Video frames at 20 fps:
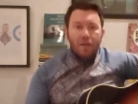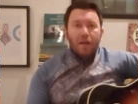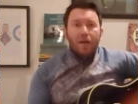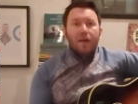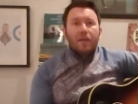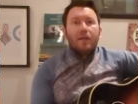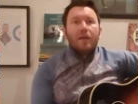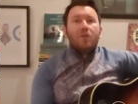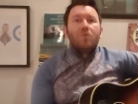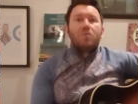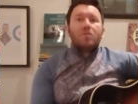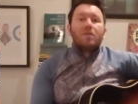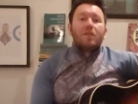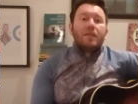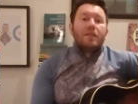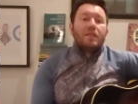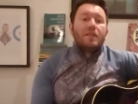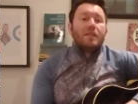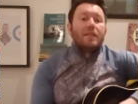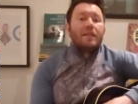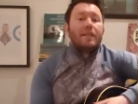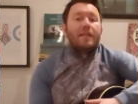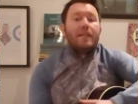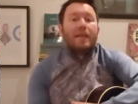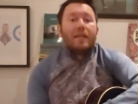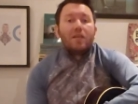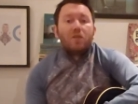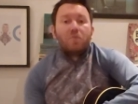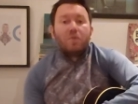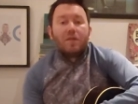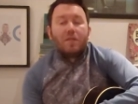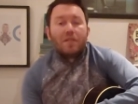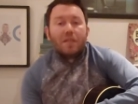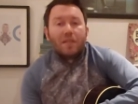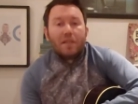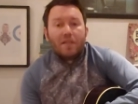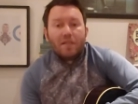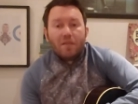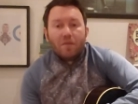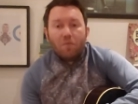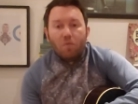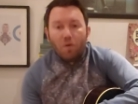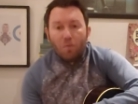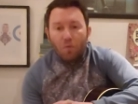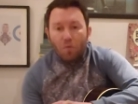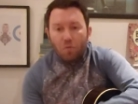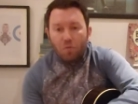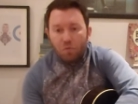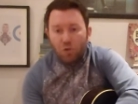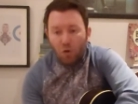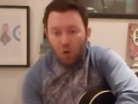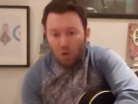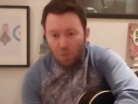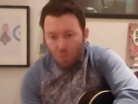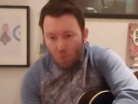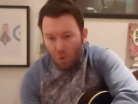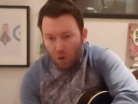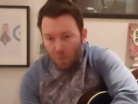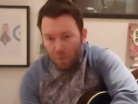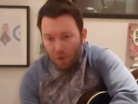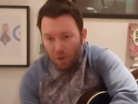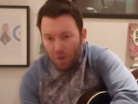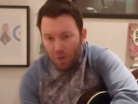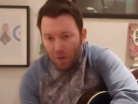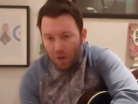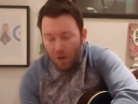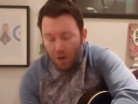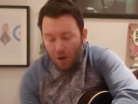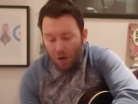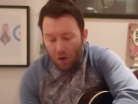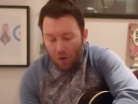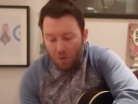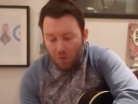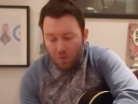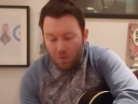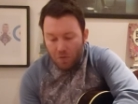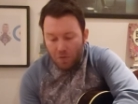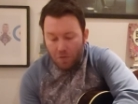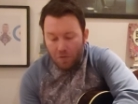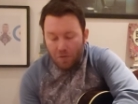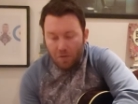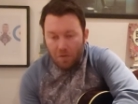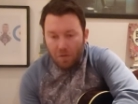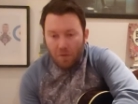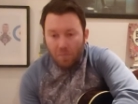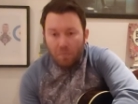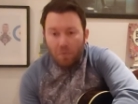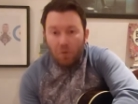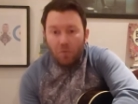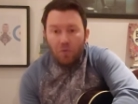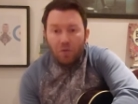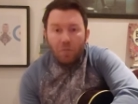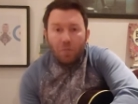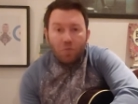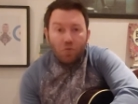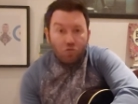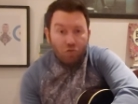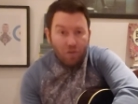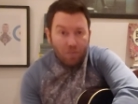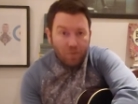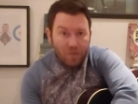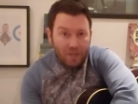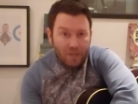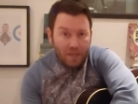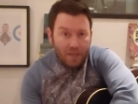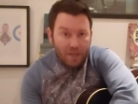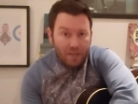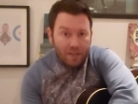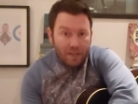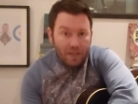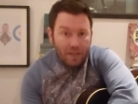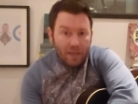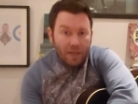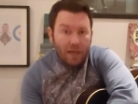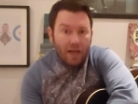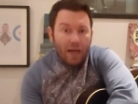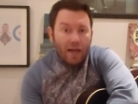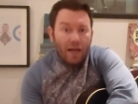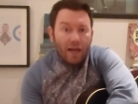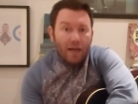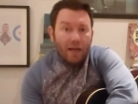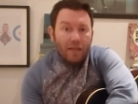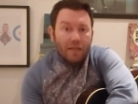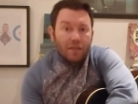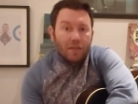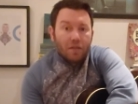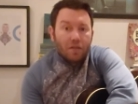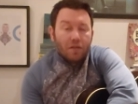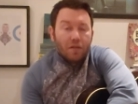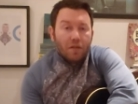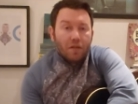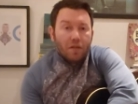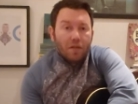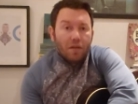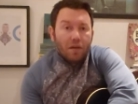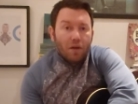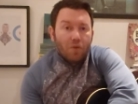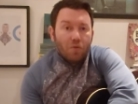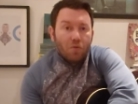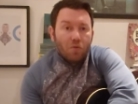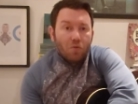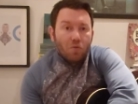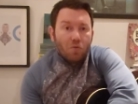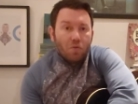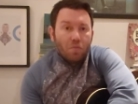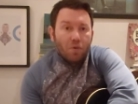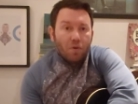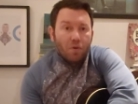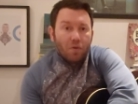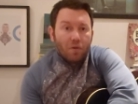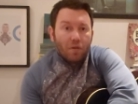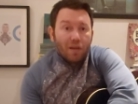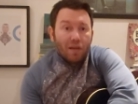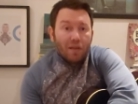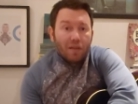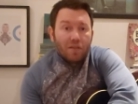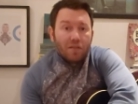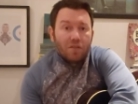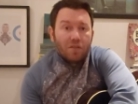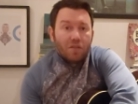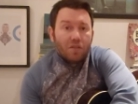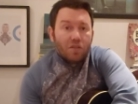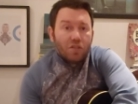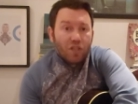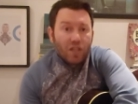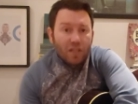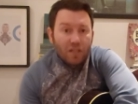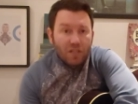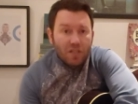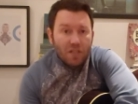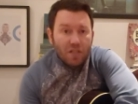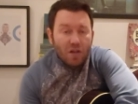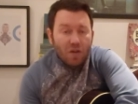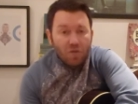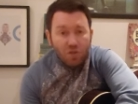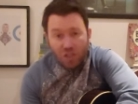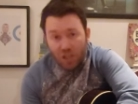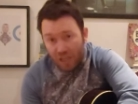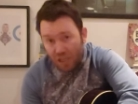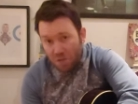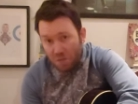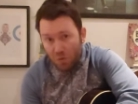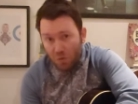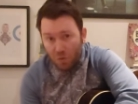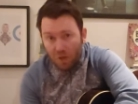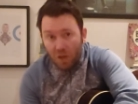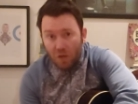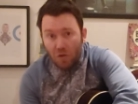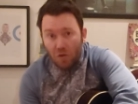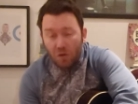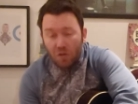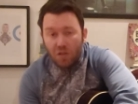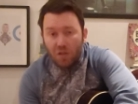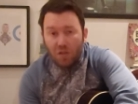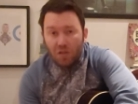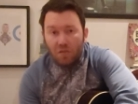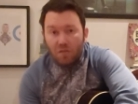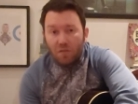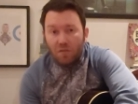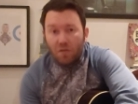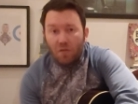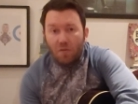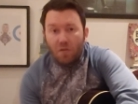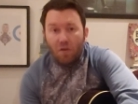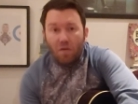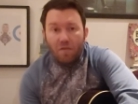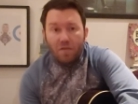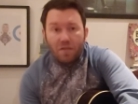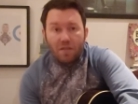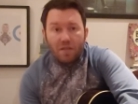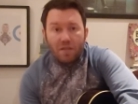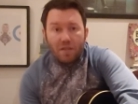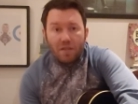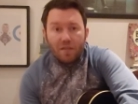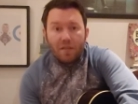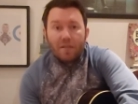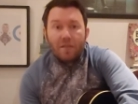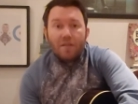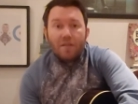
And that will lead us into next week's lesson, when we'll talk more about how to build up the strumming technique and how to go about learning changes, how to change between chords, because obviously